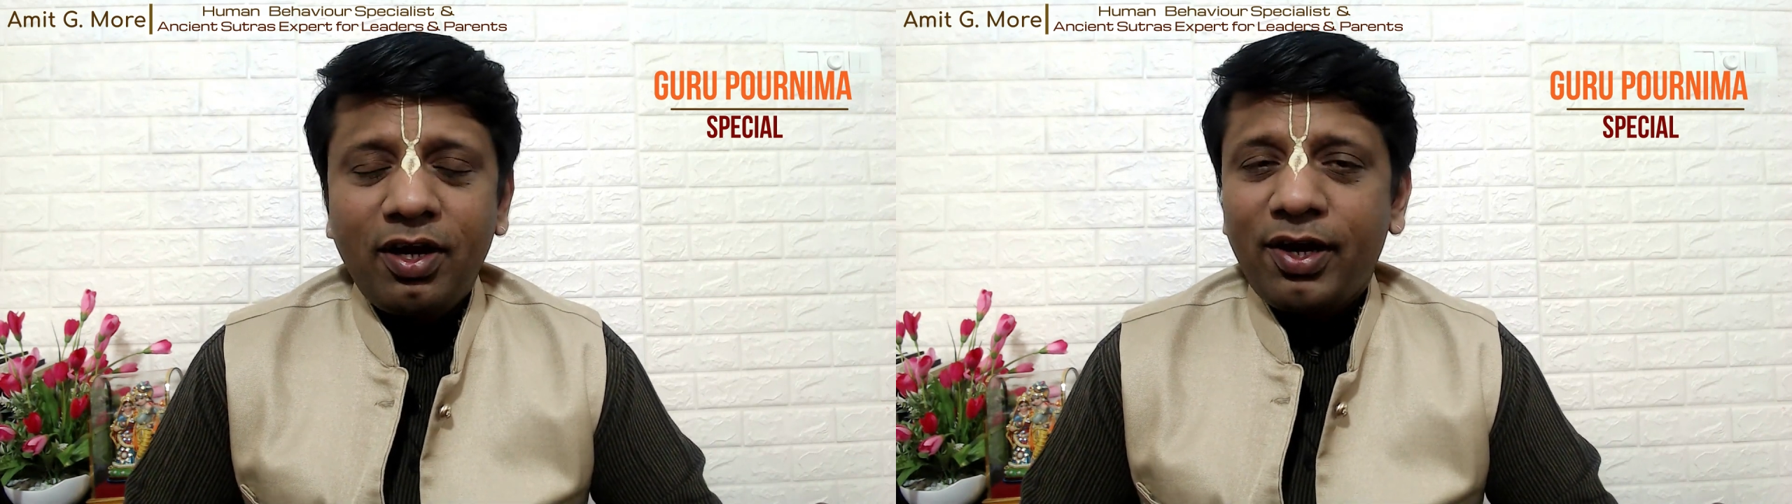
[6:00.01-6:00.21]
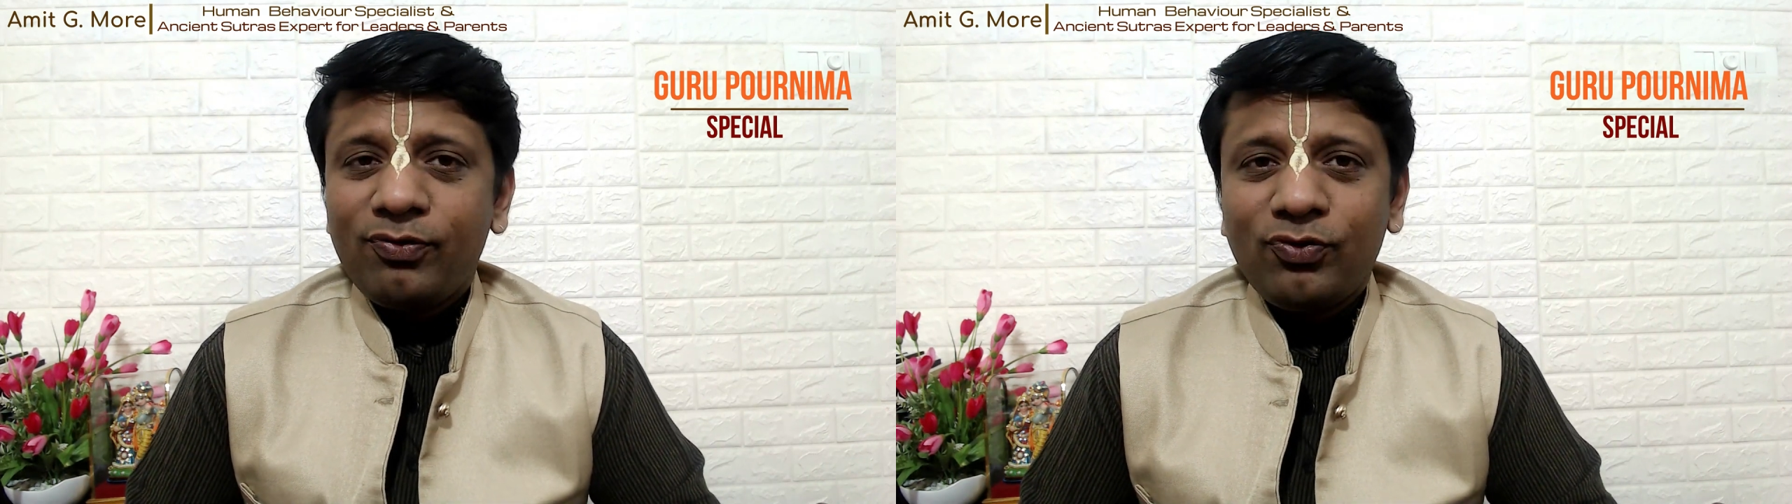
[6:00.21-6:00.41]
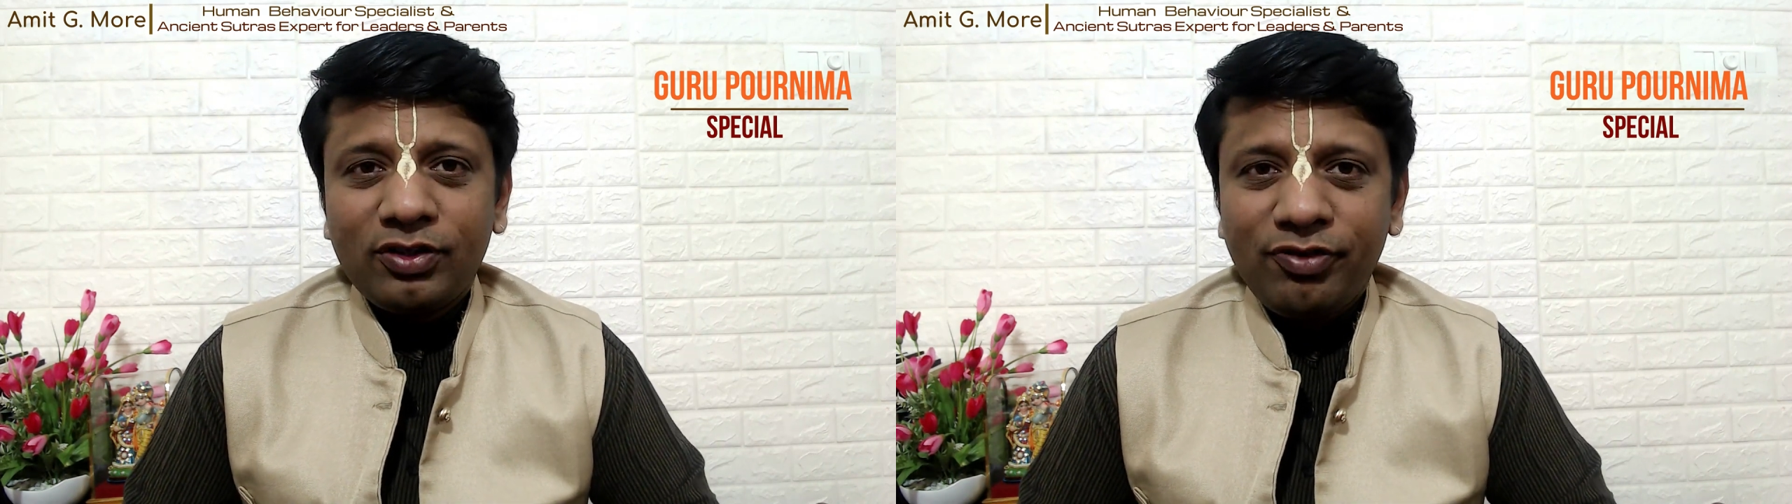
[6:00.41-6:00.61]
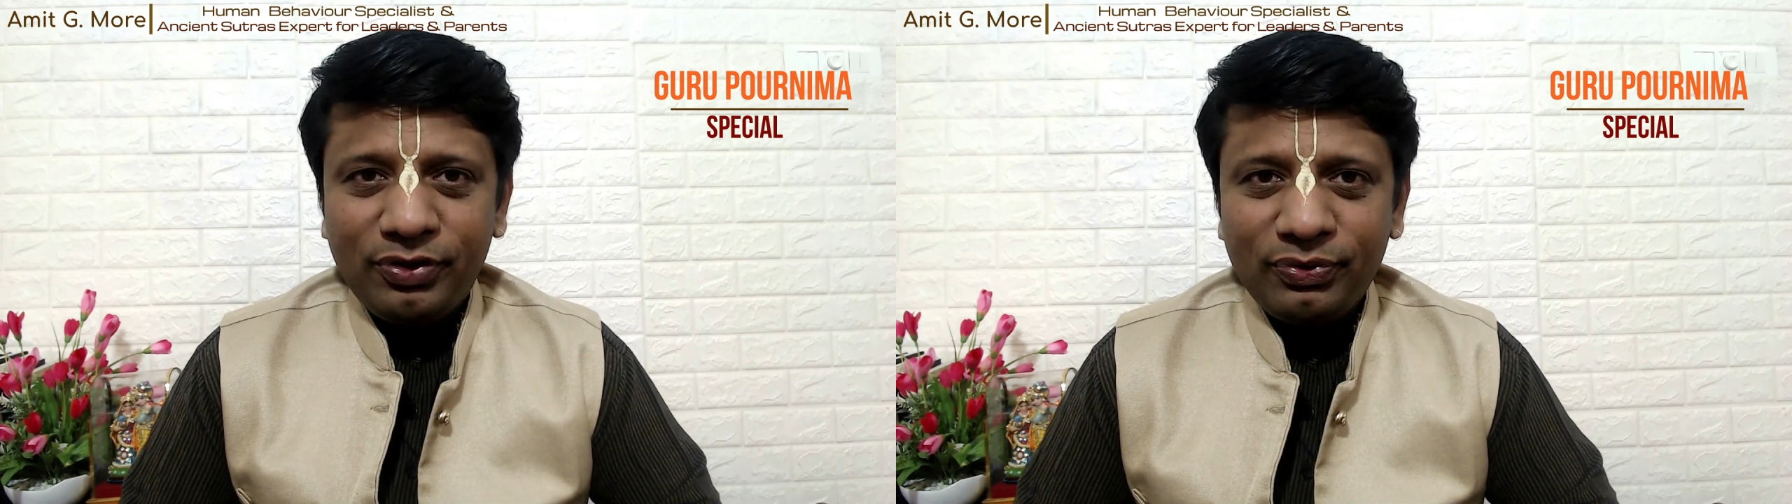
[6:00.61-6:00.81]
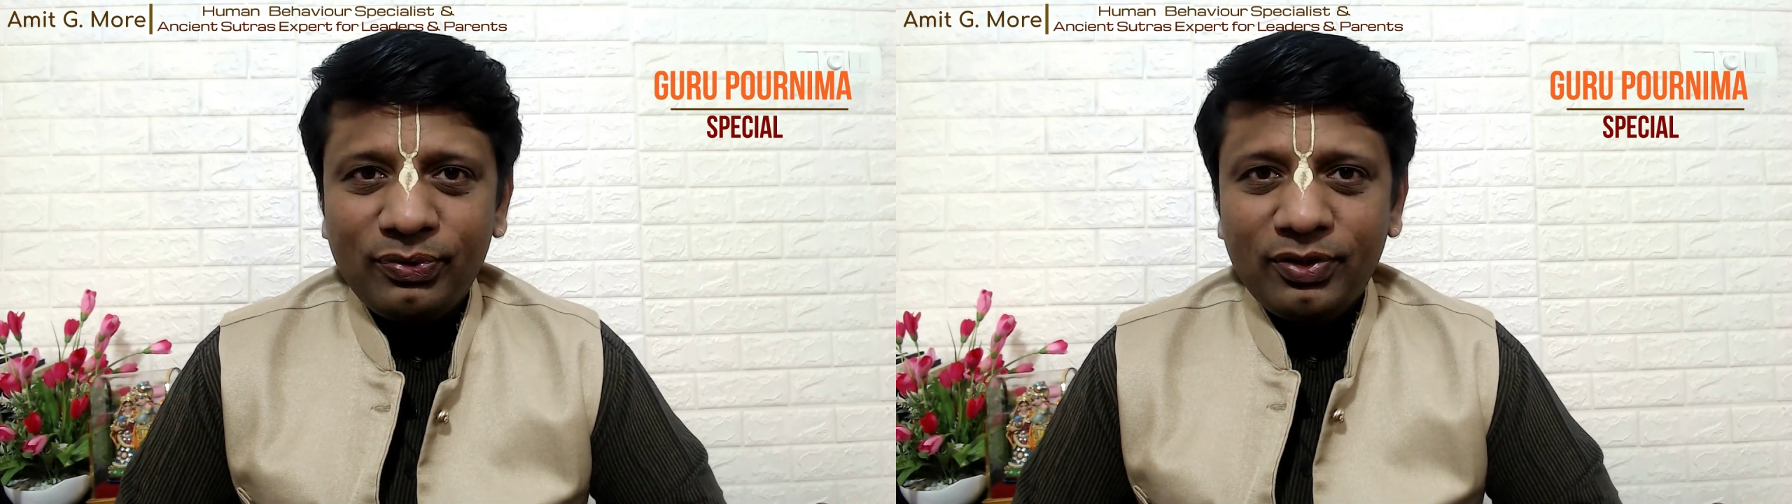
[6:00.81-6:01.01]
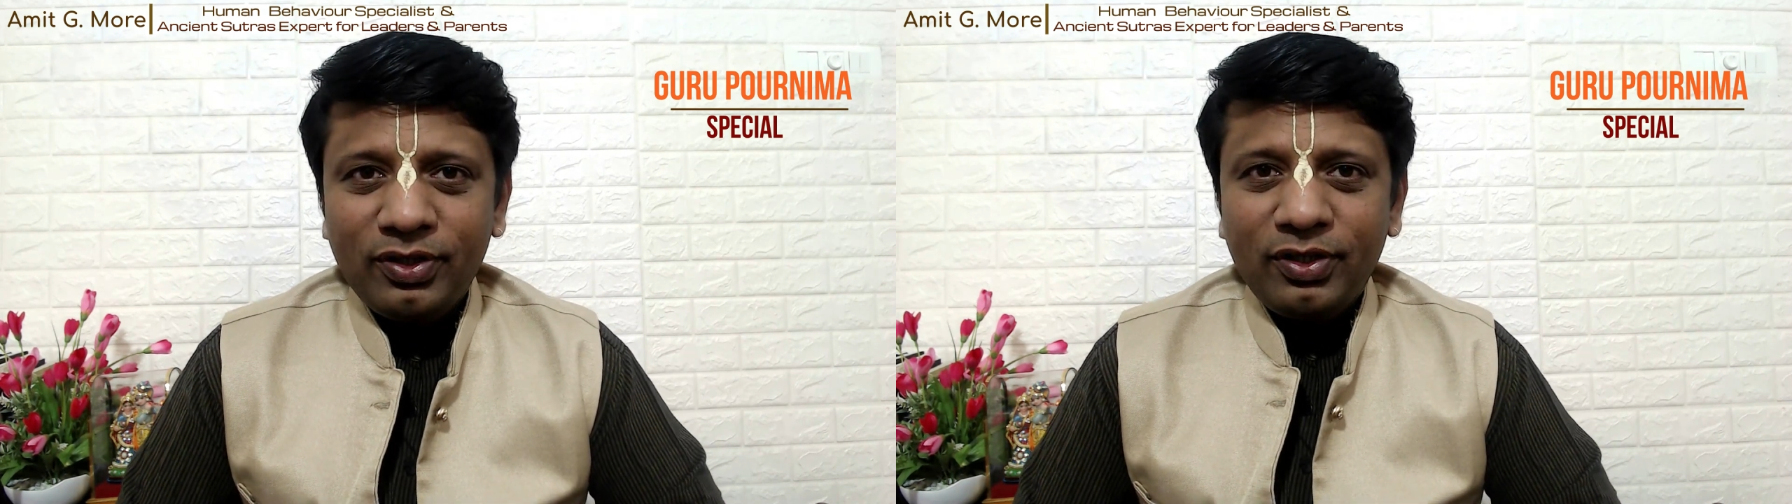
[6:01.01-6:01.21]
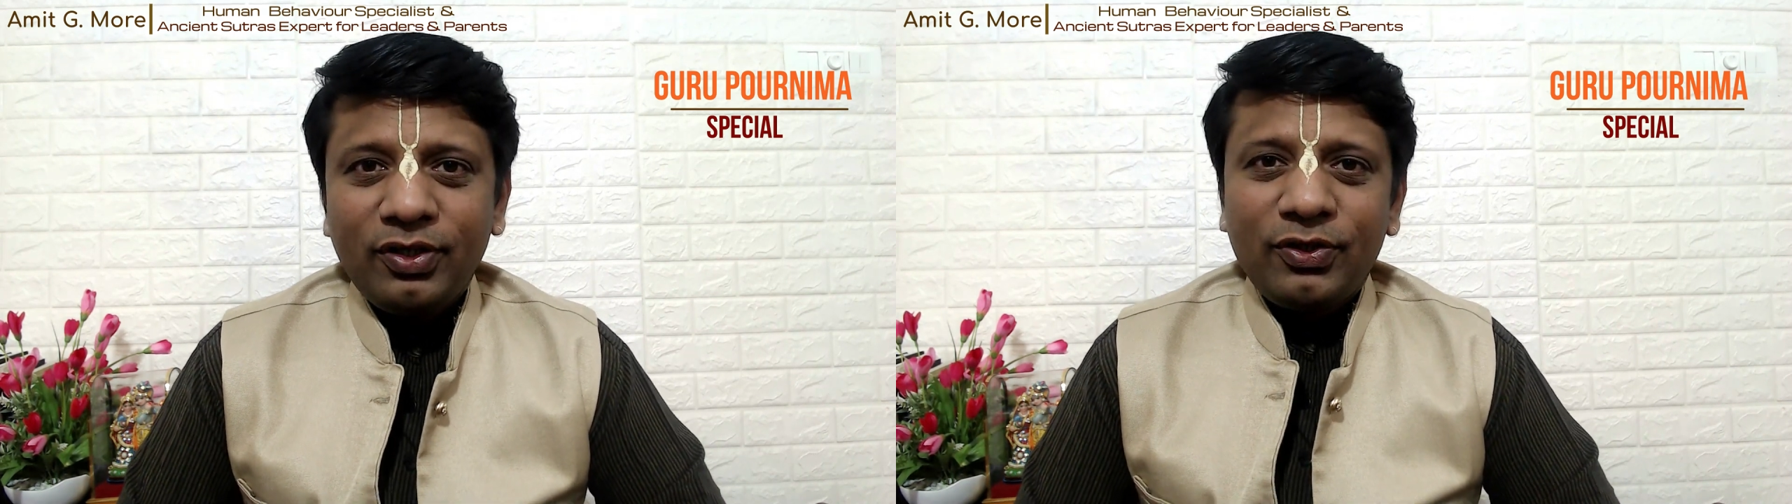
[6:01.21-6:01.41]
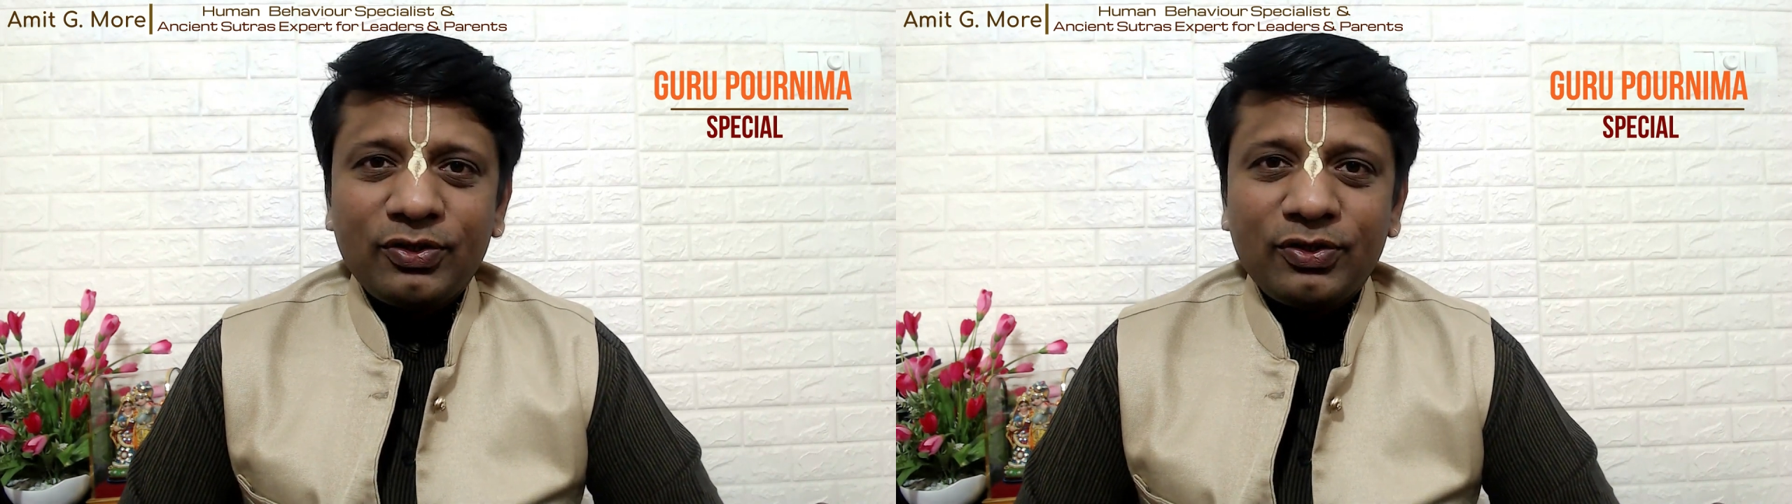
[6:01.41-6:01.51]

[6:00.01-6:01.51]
and work we do.